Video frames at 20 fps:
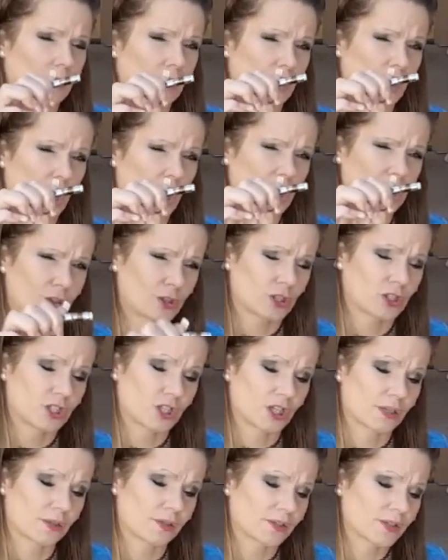
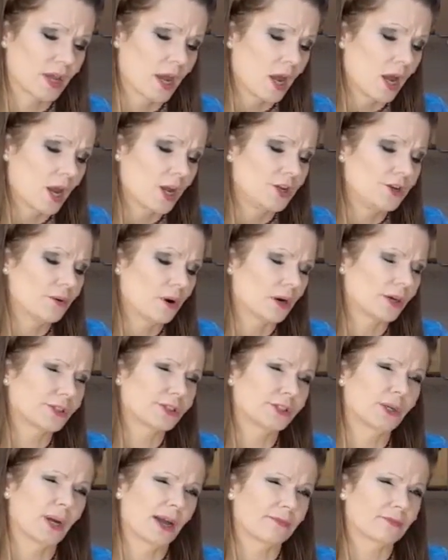cartridges, you
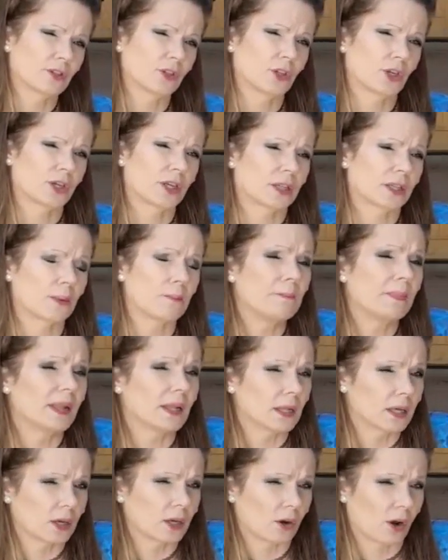also have to look at the
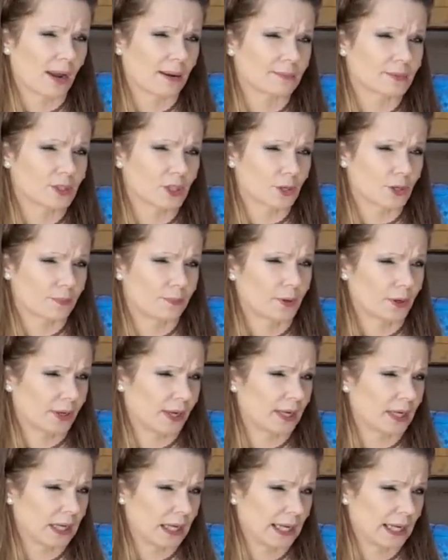milligrams that are put
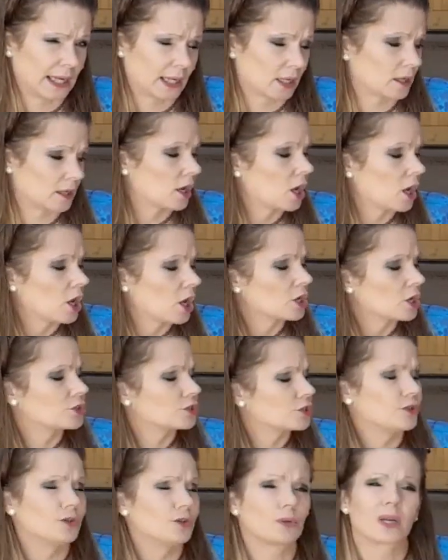in here.
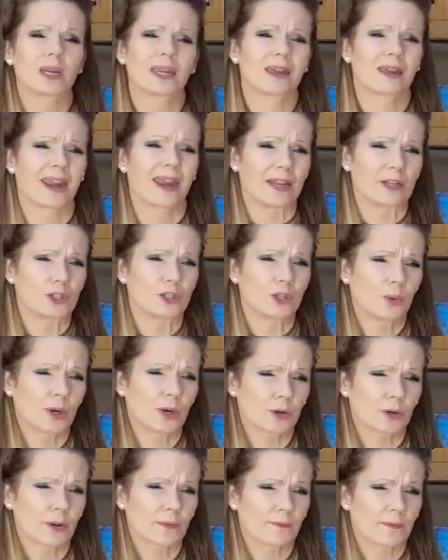So you can get a
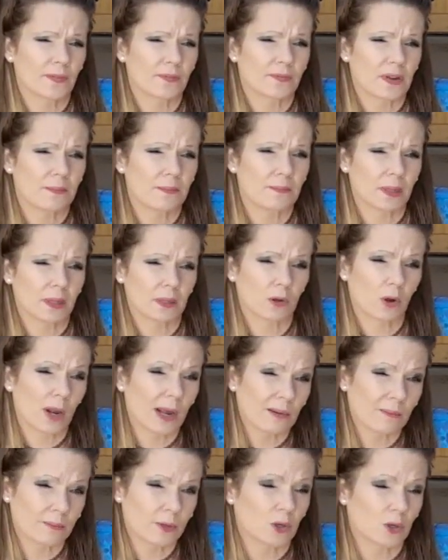250
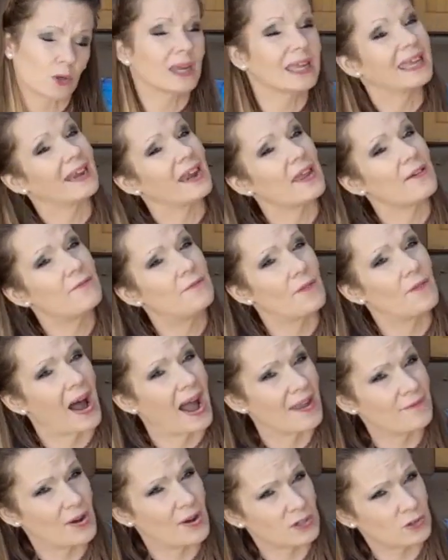milligram, you can get a
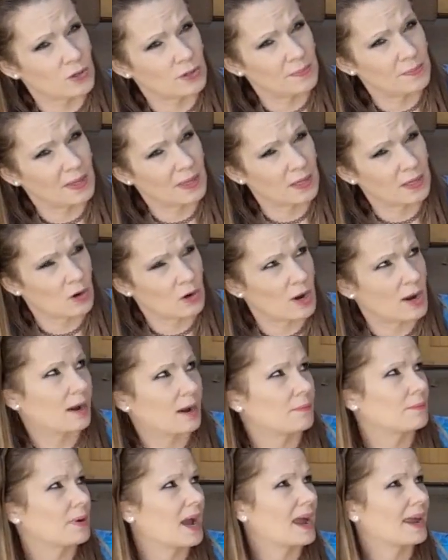500
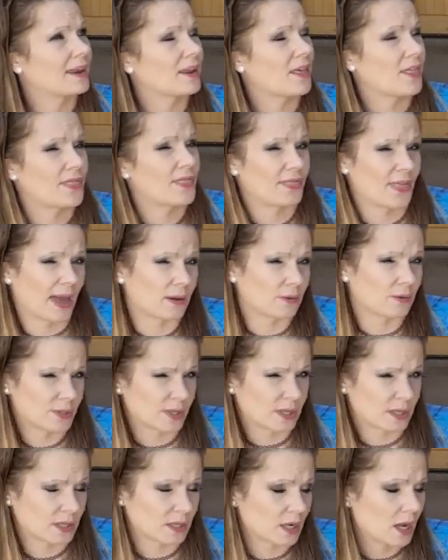milligram, and
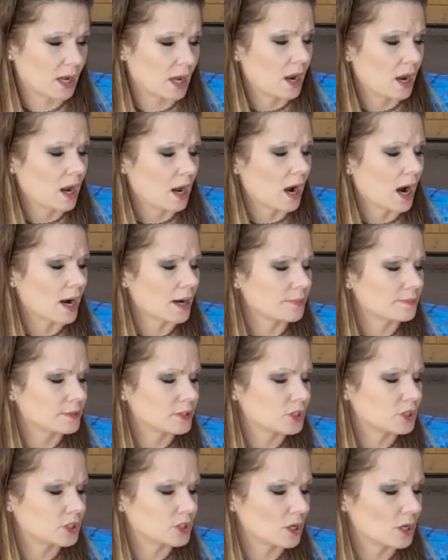1,000. I
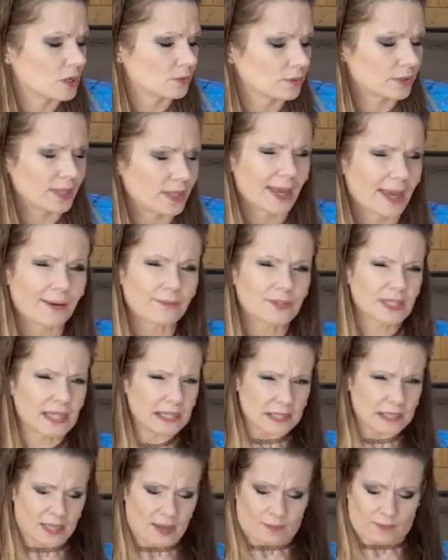don't think I've
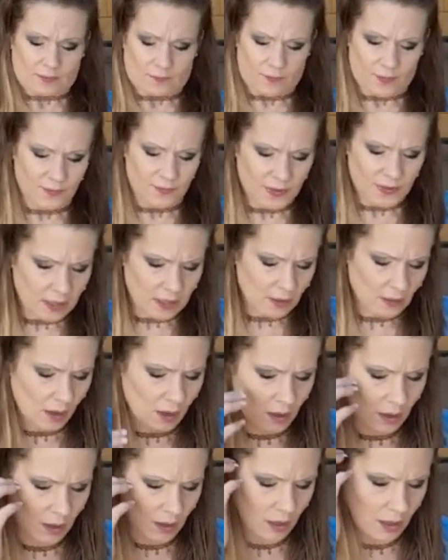seen 750
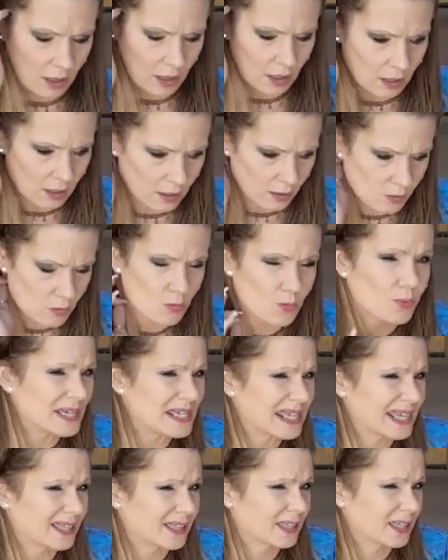
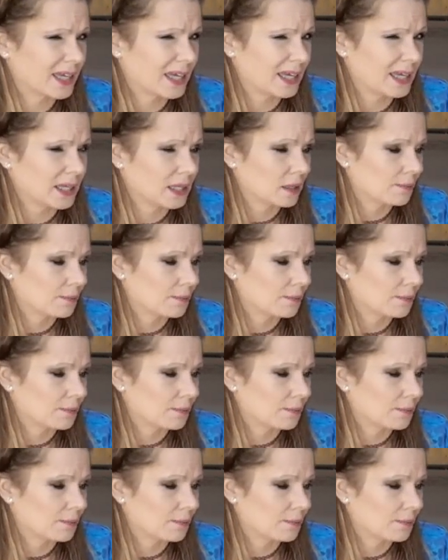recently,